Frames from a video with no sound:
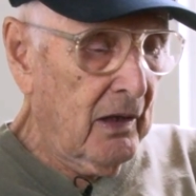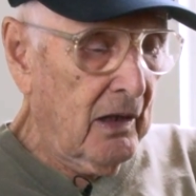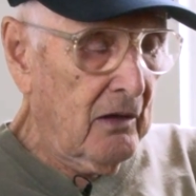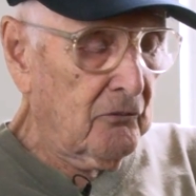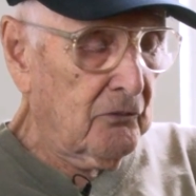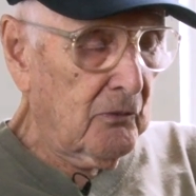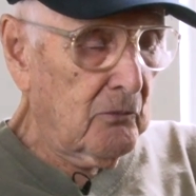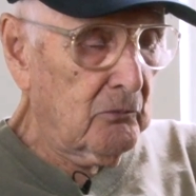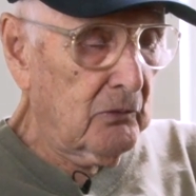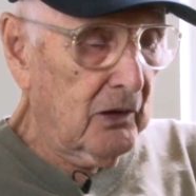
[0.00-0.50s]

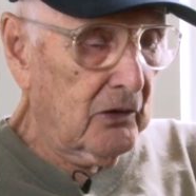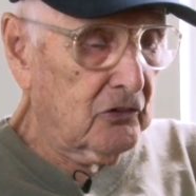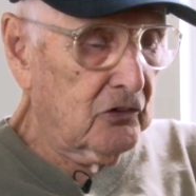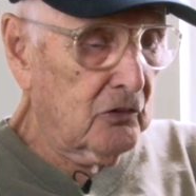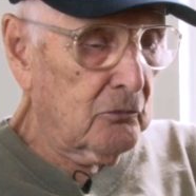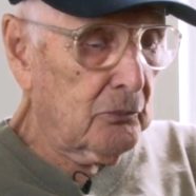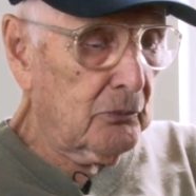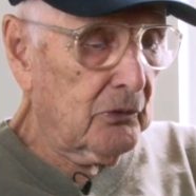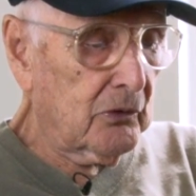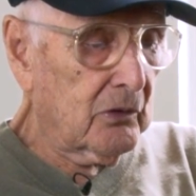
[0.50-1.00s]
And from
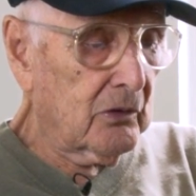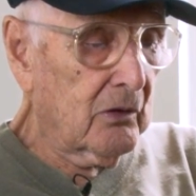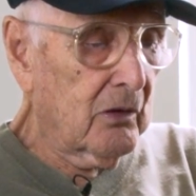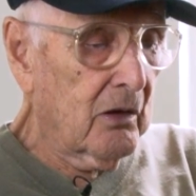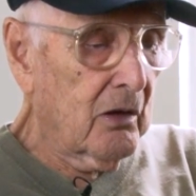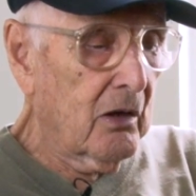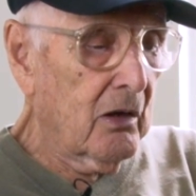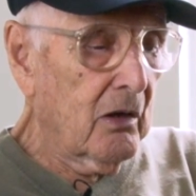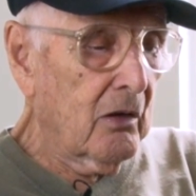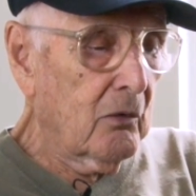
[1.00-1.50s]
Luxembourg,
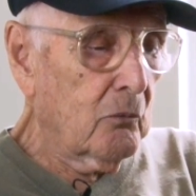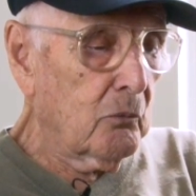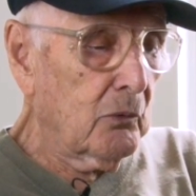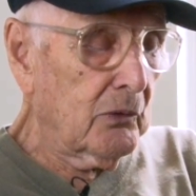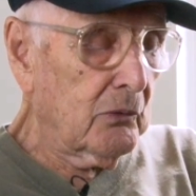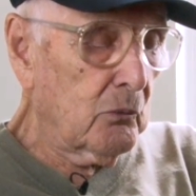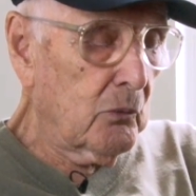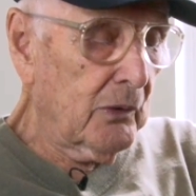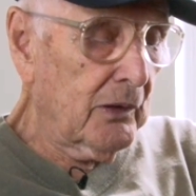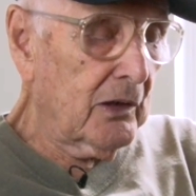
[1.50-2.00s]

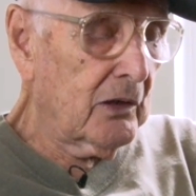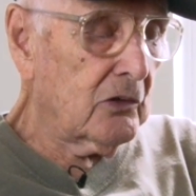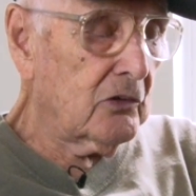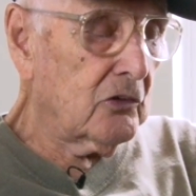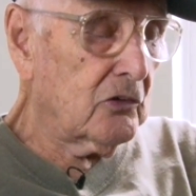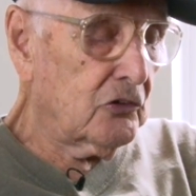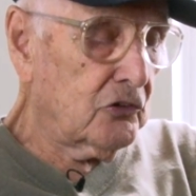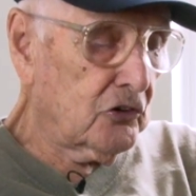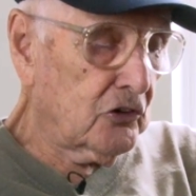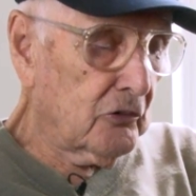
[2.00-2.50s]
we went
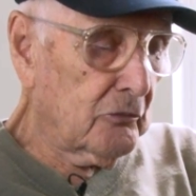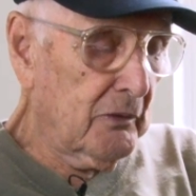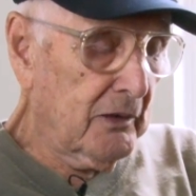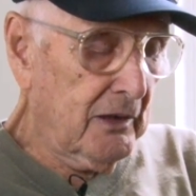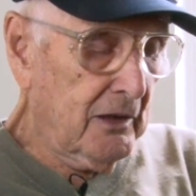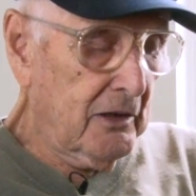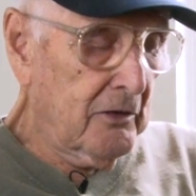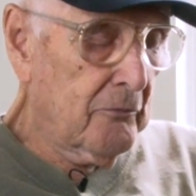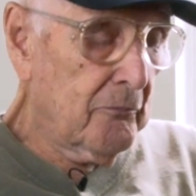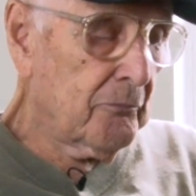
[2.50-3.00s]
into
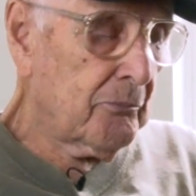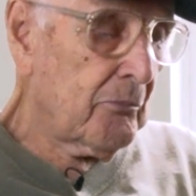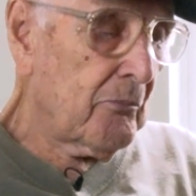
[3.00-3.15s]
Germany.